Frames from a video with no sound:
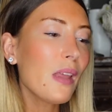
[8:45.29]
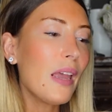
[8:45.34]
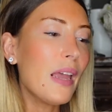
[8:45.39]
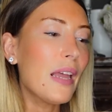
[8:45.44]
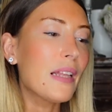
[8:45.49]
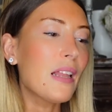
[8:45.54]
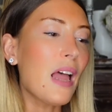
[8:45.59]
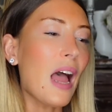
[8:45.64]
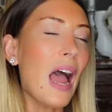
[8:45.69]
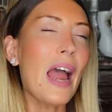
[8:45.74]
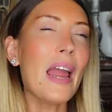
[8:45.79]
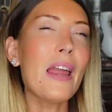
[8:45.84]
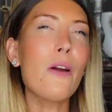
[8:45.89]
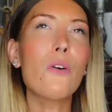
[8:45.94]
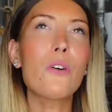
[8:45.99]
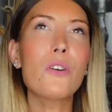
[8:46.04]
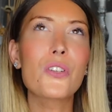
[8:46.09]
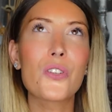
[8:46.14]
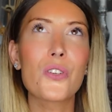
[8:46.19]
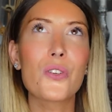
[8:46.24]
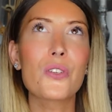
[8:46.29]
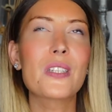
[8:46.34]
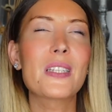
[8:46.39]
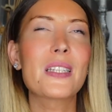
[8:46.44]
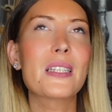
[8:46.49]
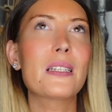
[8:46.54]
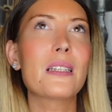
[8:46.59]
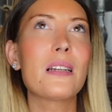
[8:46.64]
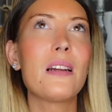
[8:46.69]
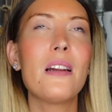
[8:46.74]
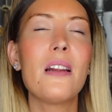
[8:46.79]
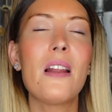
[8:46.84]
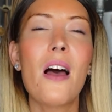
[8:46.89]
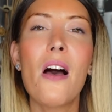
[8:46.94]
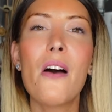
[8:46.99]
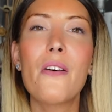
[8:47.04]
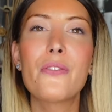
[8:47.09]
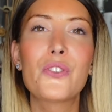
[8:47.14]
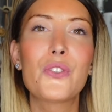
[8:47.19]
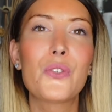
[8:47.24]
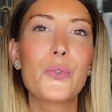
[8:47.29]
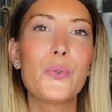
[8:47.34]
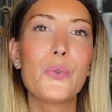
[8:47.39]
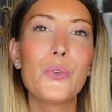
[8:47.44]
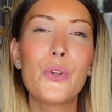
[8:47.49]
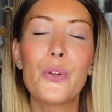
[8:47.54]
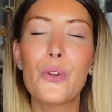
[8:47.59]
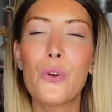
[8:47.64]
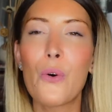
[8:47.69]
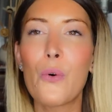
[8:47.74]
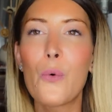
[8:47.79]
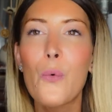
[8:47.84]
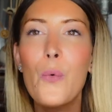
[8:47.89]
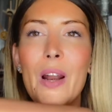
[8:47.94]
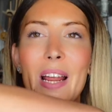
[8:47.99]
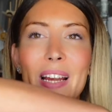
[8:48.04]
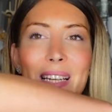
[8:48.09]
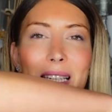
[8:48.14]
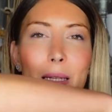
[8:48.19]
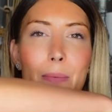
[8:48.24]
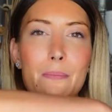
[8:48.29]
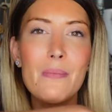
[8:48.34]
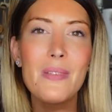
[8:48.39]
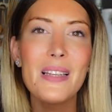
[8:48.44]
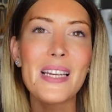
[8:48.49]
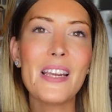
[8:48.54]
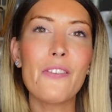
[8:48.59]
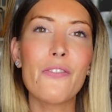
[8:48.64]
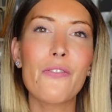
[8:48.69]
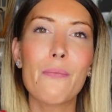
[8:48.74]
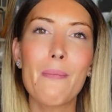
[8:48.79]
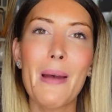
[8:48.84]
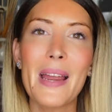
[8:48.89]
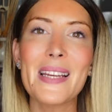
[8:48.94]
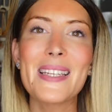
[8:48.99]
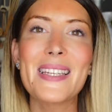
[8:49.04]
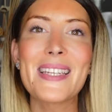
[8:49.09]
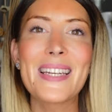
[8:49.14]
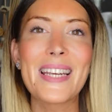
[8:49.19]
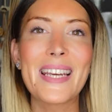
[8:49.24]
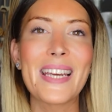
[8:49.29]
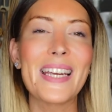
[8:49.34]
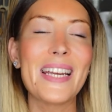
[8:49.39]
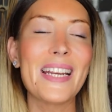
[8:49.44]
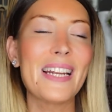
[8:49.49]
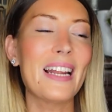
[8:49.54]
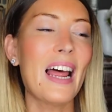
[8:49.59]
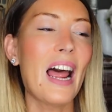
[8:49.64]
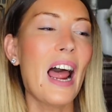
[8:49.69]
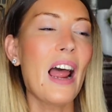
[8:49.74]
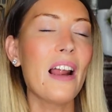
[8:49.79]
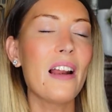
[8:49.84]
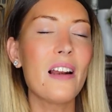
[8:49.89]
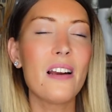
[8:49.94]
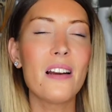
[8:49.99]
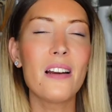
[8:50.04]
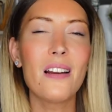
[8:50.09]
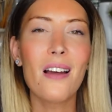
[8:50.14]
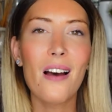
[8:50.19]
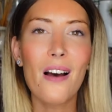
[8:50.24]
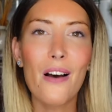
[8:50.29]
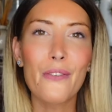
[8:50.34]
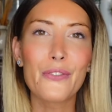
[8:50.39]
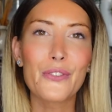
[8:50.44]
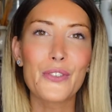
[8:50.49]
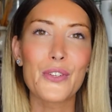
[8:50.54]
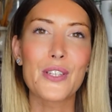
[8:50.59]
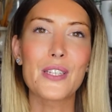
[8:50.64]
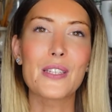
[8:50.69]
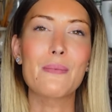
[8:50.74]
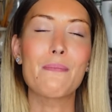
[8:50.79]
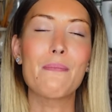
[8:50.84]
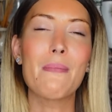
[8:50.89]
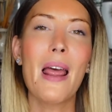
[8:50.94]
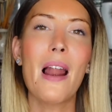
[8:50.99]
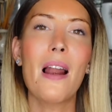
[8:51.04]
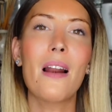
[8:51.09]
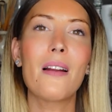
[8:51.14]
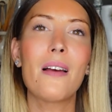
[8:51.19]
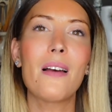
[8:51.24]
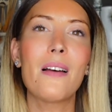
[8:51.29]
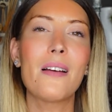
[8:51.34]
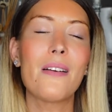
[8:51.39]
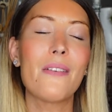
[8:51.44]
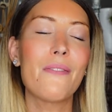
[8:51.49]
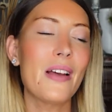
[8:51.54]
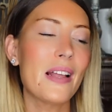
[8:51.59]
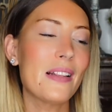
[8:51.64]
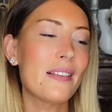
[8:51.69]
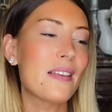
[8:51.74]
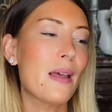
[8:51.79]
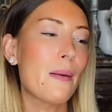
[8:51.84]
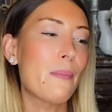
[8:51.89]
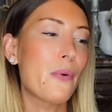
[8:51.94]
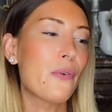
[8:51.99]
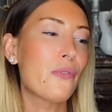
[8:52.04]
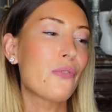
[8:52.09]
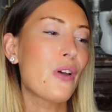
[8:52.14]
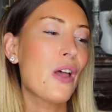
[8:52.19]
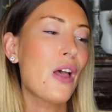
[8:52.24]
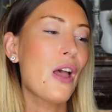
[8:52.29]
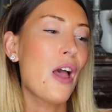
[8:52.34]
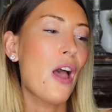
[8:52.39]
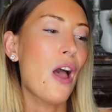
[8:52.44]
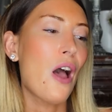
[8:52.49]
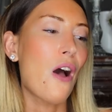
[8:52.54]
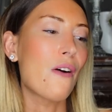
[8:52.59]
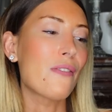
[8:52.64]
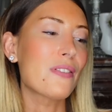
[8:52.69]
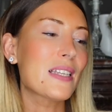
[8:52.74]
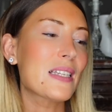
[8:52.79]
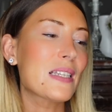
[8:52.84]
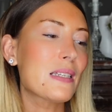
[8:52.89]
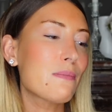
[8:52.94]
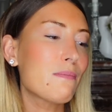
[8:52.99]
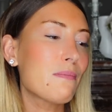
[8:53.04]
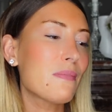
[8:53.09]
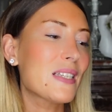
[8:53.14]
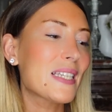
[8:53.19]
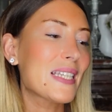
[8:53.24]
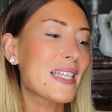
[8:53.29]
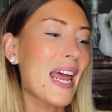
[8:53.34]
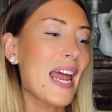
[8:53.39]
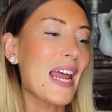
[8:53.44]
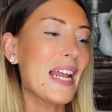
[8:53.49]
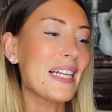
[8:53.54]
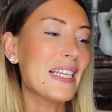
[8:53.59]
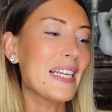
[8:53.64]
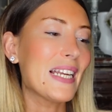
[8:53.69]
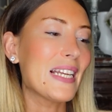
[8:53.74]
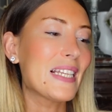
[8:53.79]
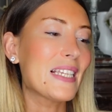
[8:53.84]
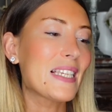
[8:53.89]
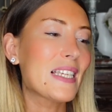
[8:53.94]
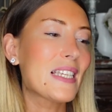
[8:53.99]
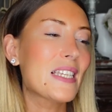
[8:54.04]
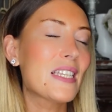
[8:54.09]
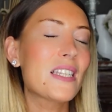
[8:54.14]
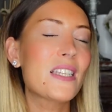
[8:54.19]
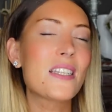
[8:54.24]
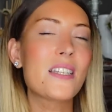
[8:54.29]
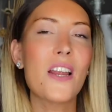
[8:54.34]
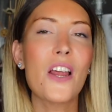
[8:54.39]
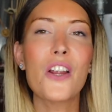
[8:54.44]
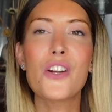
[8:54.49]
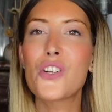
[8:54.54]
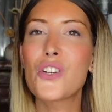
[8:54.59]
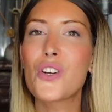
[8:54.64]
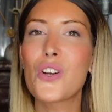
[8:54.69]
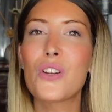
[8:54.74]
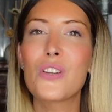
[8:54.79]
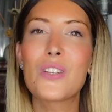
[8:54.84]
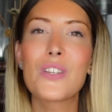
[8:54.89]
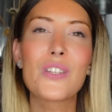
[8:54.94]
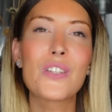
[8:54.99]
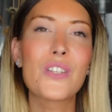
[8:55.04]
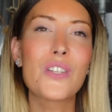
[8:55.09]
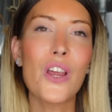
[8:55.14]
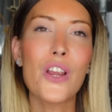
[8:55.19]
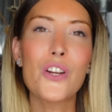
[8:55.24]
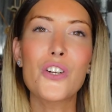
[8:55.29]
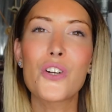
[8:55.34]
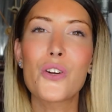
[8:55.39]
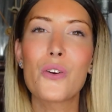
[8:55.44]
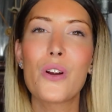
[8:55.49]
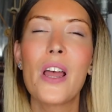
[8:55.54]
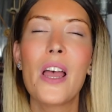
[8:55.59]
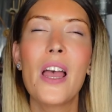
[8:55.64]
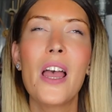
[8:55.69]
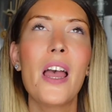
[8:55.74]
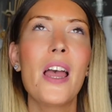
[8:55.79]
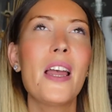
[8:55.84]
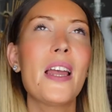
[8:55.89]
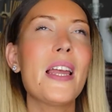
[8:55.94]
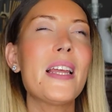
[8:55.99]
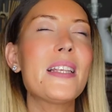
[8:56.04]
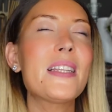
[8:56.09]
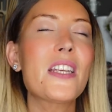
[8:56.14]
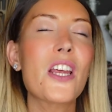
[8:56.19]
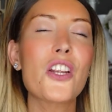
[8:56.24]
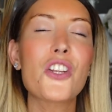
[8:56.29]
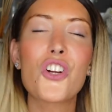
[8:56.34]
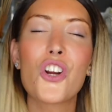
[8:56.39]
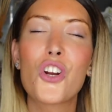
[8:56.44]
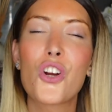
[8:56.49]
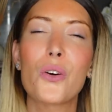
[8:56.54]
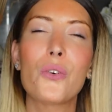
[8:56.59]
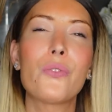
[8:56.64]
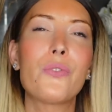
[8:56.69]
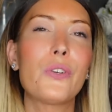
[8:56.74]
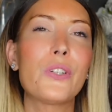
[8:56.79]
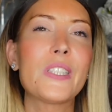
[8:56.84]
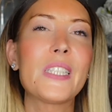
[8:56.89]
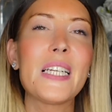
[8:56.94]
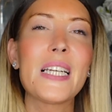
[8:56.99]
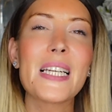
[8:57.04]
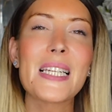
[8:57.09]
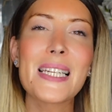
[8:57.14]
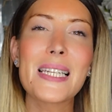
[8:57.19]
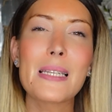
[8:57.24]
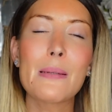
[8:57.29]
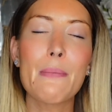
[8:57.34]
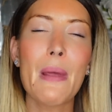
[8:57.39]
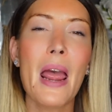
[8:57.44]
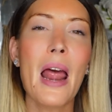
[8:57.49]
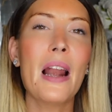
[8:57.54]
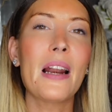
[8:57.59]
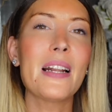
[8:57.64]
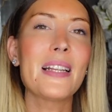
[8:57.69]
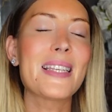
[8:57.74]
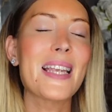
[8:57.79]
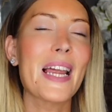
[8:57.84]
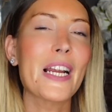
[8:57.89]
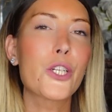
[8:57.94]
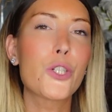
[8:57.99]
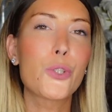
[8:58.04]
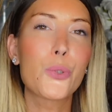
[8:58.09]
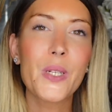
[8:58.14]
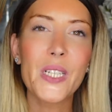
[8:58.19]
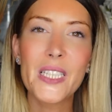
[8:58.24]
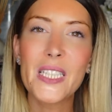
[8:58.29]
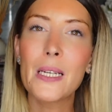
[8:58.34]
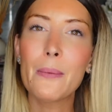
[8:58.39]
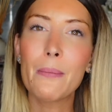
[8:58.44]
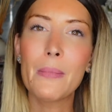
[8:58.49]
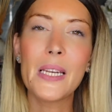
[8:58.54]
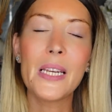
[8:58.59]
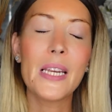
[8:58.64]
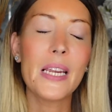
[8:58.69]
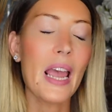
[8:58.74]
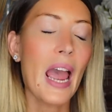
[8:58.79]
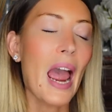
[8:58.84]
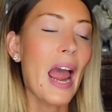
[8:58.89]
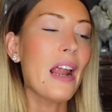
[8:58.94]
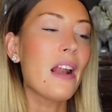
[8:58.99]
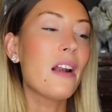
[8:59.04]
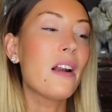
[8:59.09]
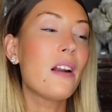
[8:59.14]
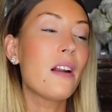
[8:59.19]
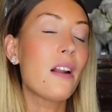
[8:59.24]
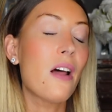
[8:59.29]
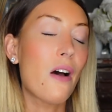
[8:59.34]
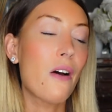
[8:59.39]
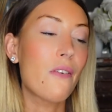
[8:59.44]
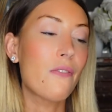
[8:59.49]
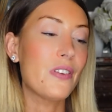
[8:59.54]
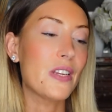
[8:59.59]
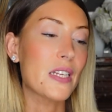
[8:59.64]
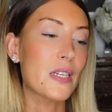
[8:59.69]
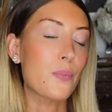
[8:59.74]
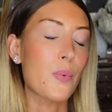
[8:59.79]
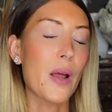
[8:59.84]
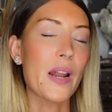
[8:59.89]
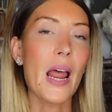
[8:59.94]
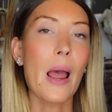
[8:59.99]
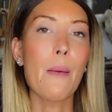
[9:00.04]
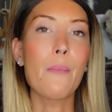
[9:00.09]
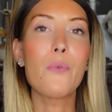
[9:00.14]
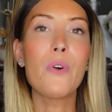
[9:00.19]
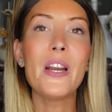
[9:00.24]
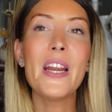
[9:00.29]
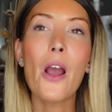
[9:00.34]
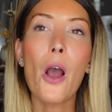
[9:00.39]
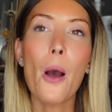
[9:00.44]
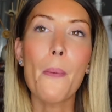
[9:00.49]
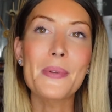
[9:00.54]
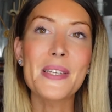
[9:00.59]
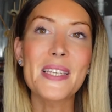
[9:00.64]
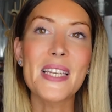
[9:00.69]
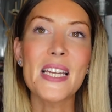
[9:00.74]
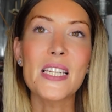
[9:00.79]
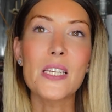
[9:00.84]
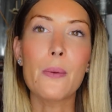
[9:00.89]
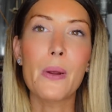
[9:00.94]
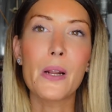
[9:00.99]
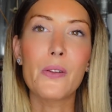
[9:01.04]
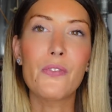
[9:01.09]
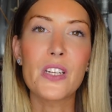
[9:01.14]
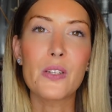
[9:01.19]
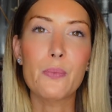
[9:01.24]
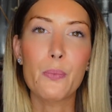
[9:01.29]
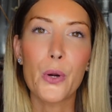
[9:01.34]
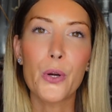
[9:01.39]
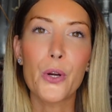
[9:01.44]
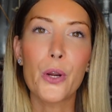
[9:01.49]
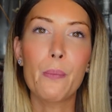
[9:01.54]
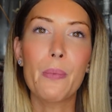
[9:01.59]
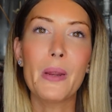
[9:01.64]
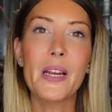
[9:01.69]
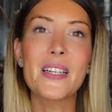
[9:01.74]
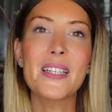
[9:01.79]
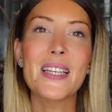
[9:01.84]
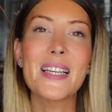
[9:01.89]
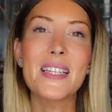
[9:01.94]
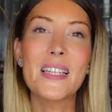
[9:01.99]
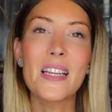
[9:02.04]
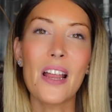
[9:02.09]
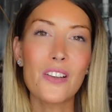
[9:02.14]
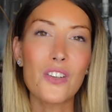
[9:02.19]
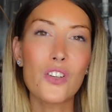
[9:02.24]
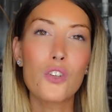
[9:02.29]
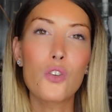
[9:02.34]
And I also love to, you know, when I sniff my skin, I love to smell that type of scent. It's such a comforting smell. It's like treating me. I love this one. I'm really obsessed about this product because it's not